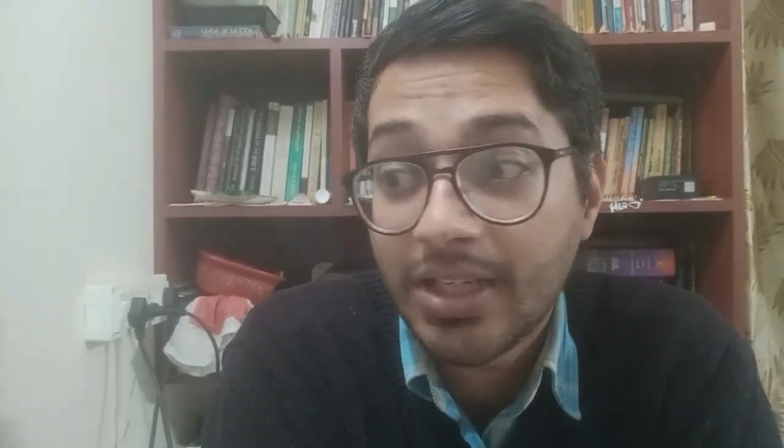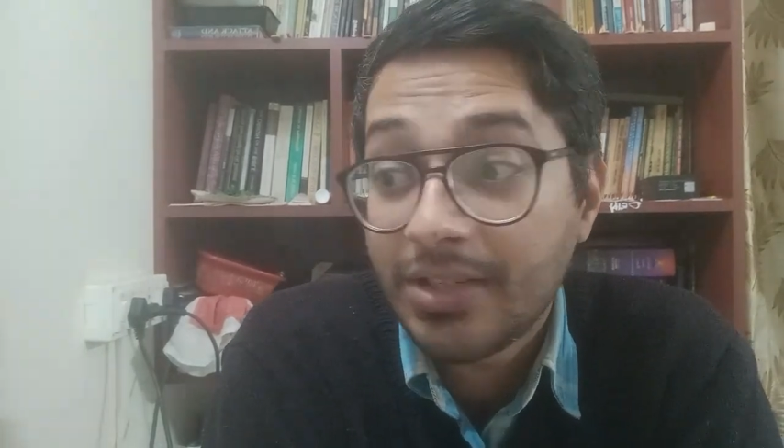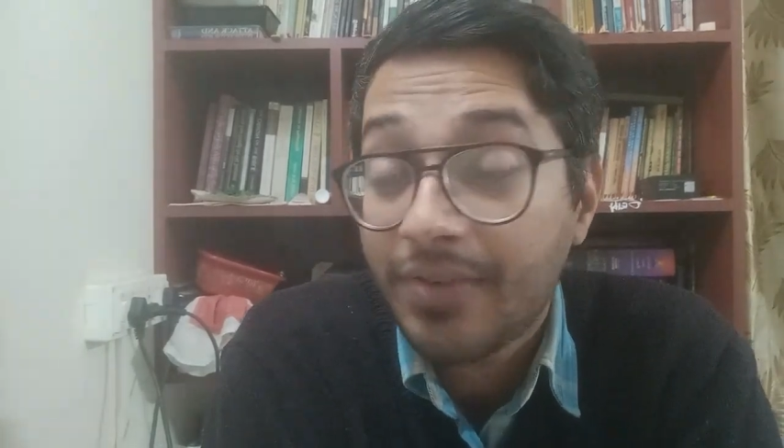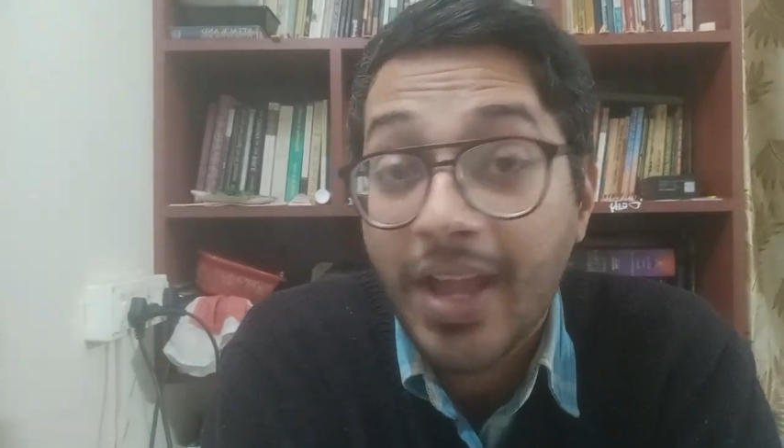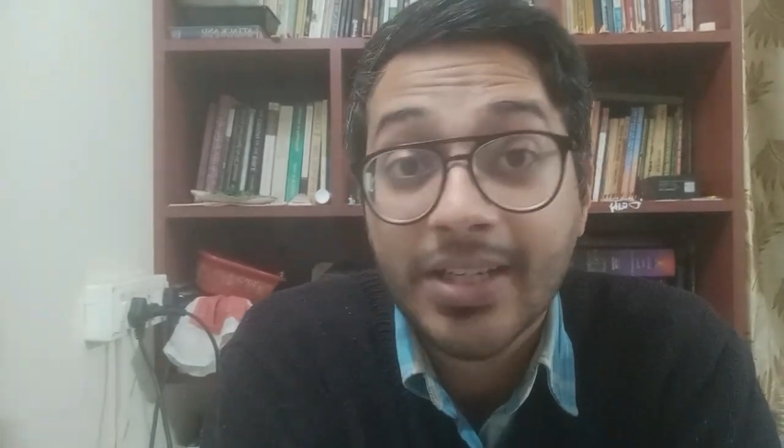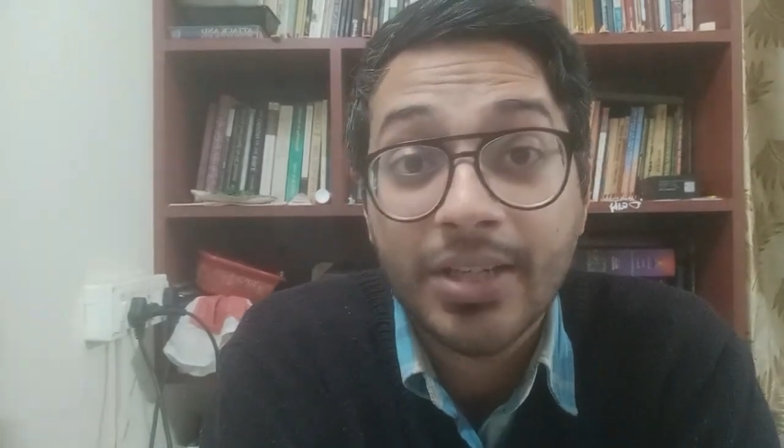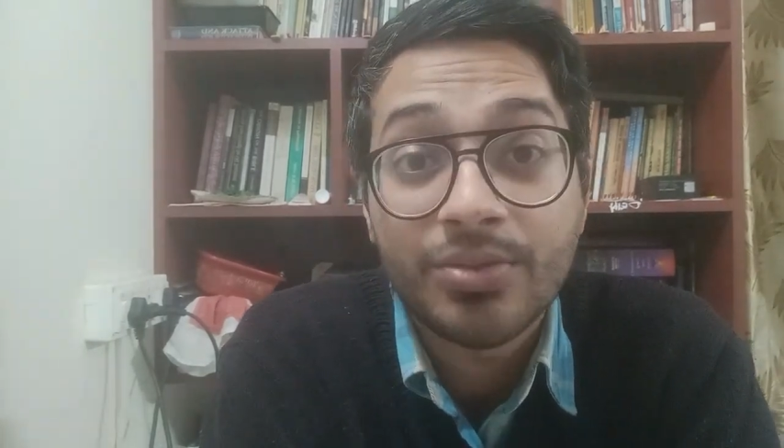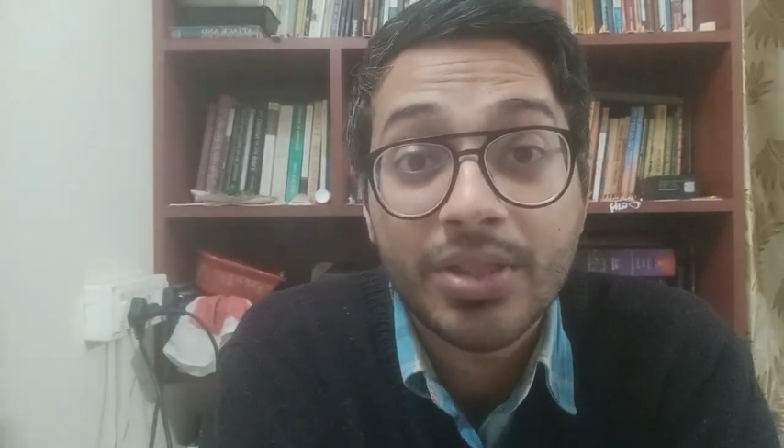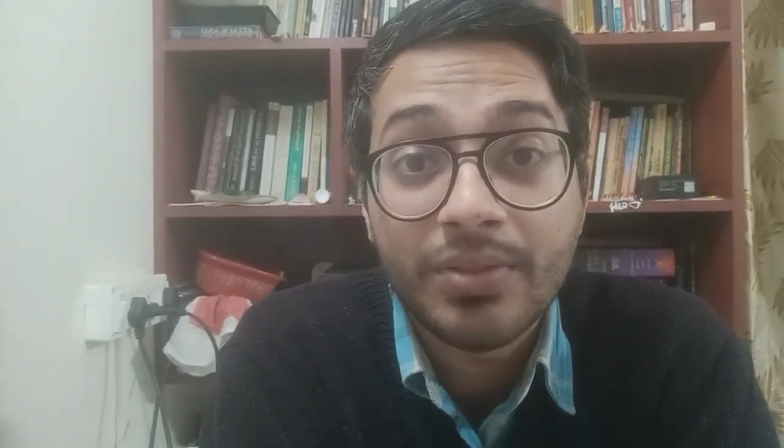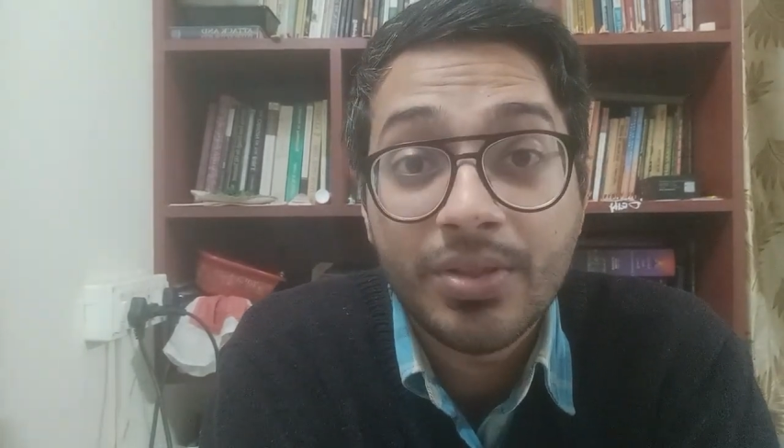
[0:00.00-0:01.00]
In fact, I
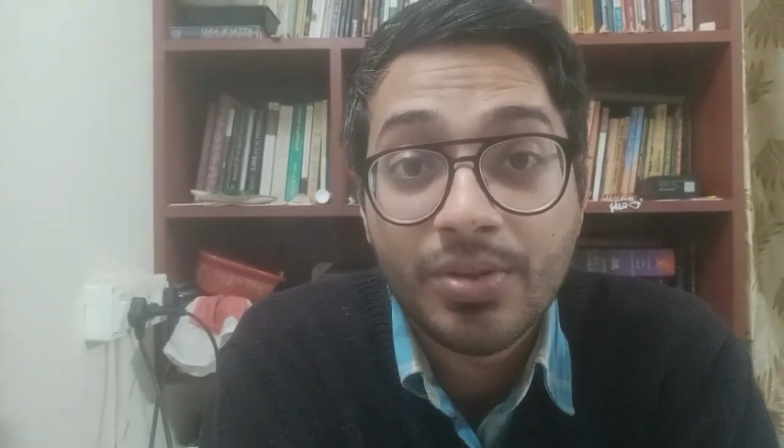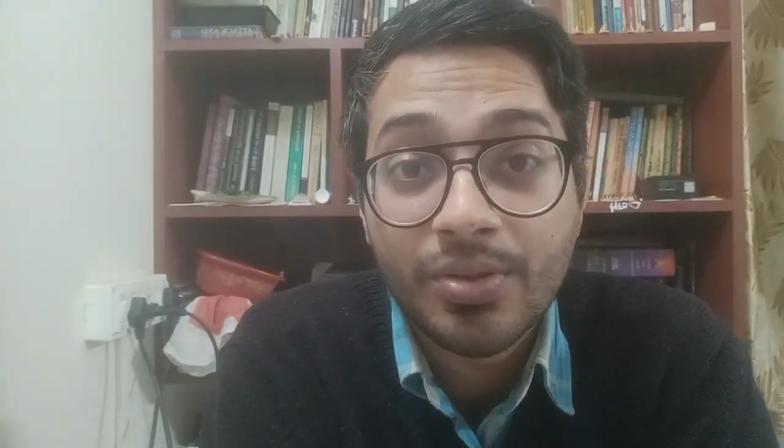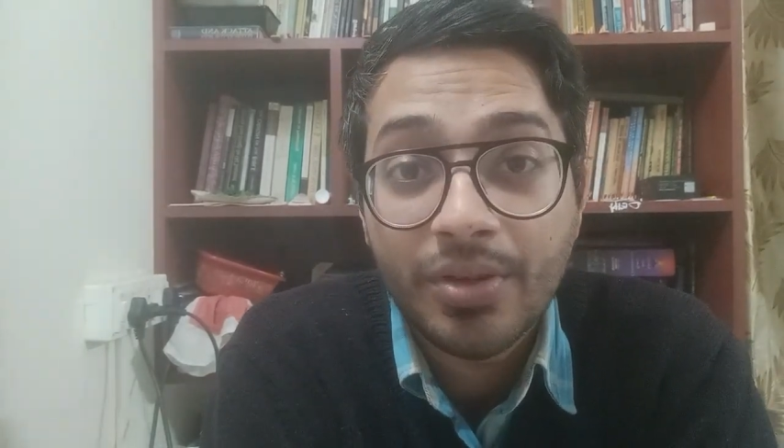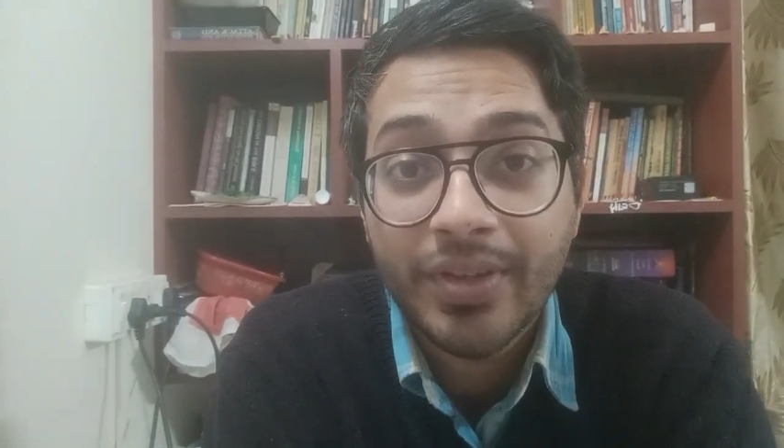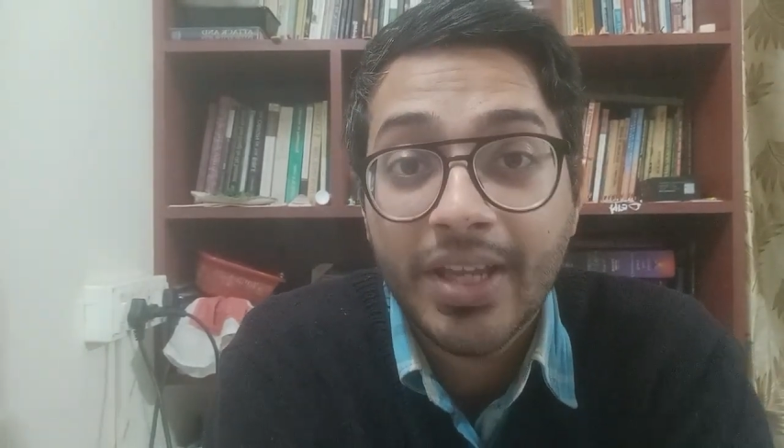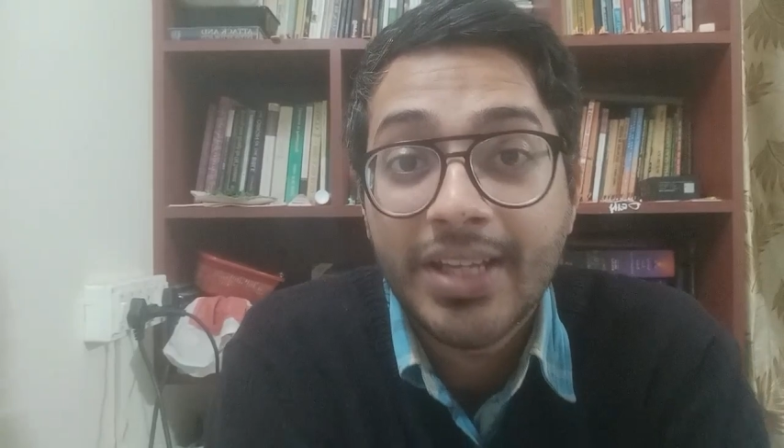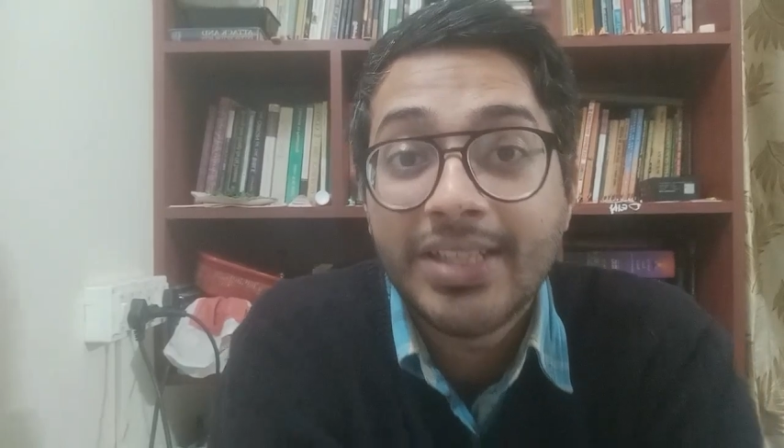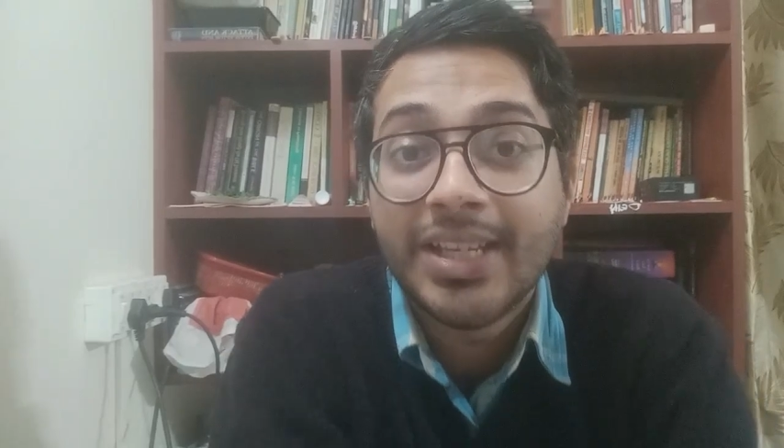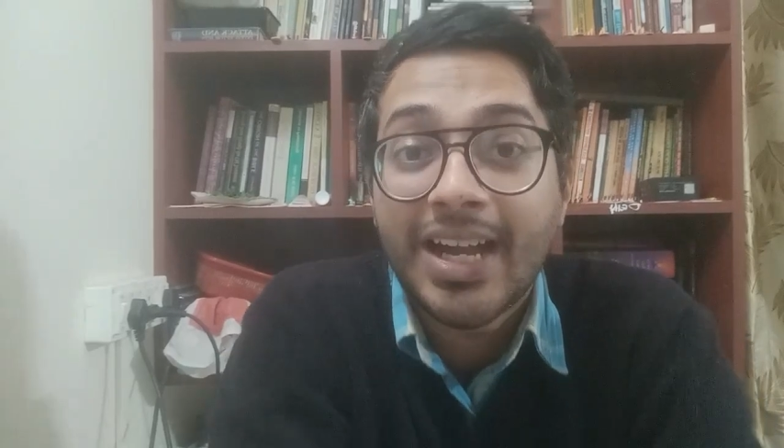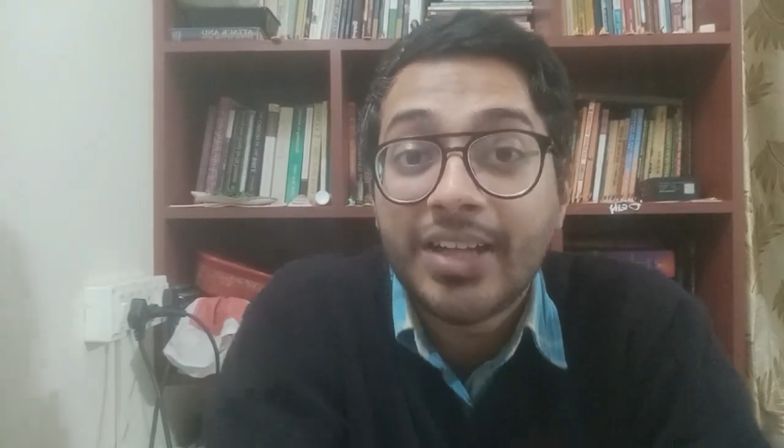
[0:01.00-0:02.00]
don't even know of
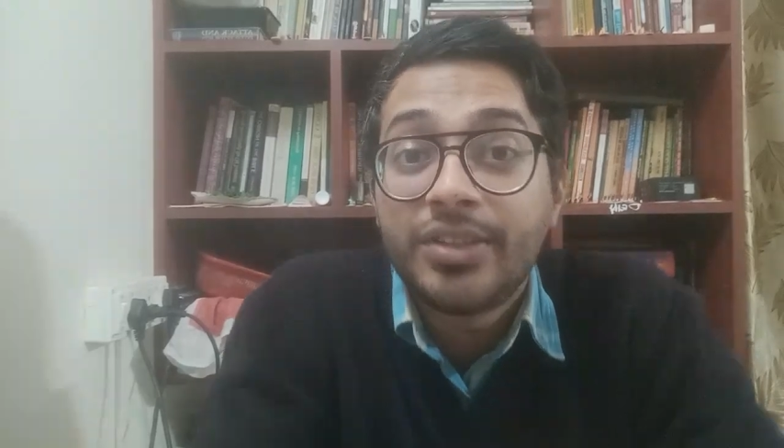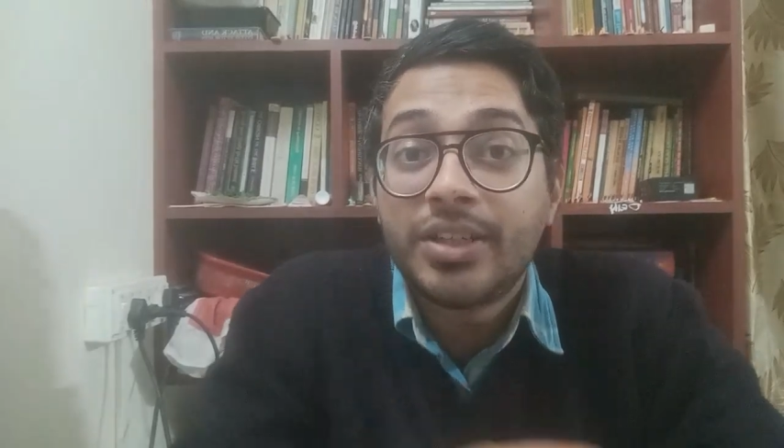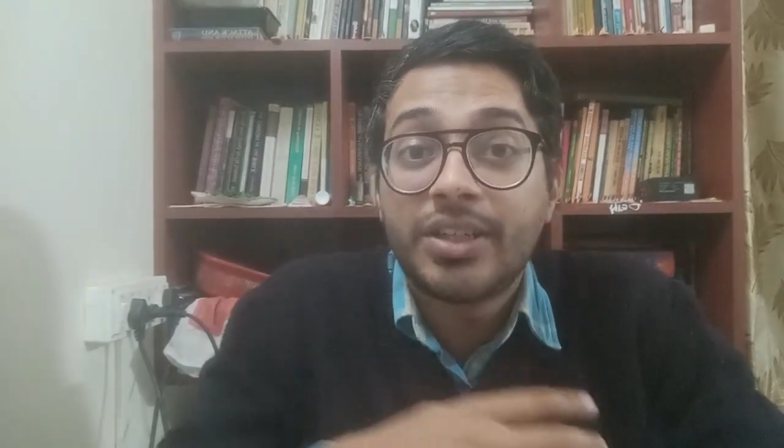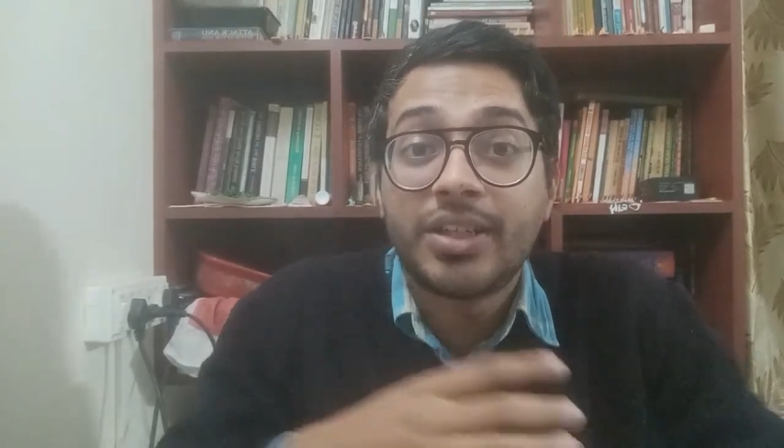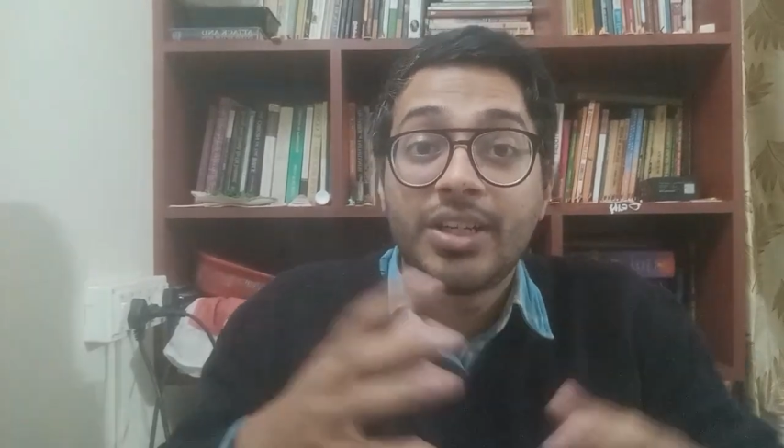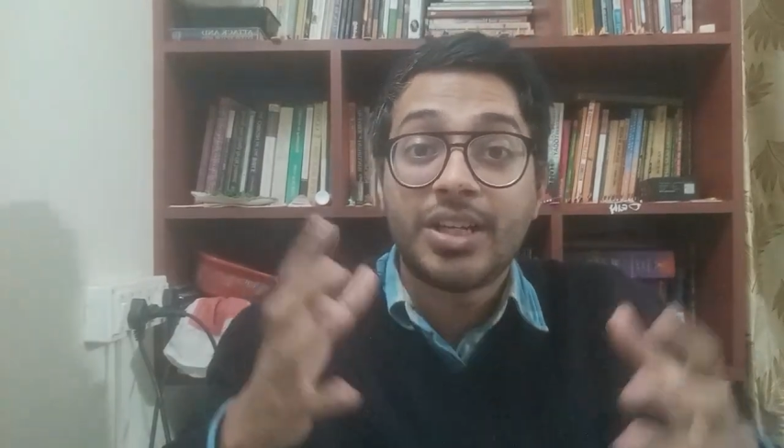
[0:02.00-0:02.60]
any other